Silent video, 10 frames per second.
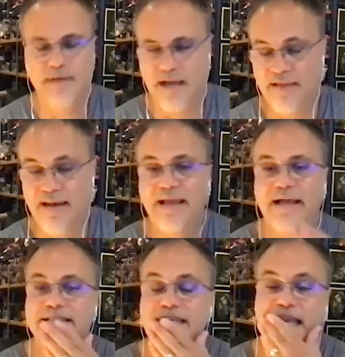and then, like
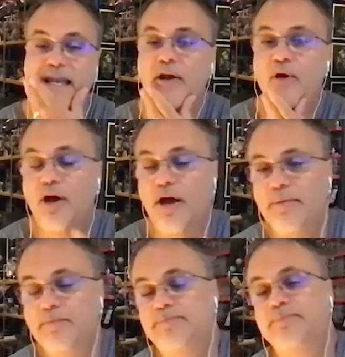I said, later
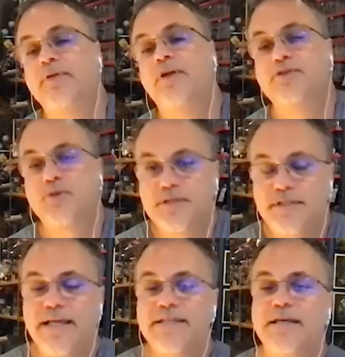on, you know
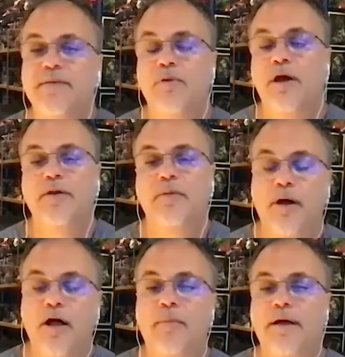Scorsese and Brian De
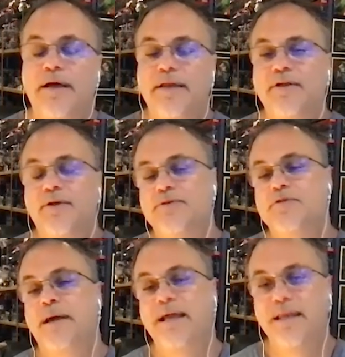Palma and you know
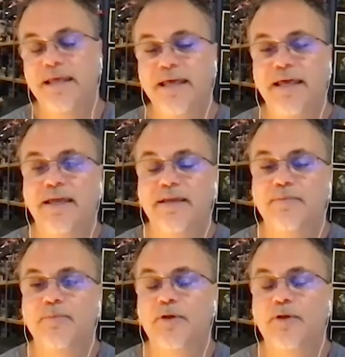Spike Lee and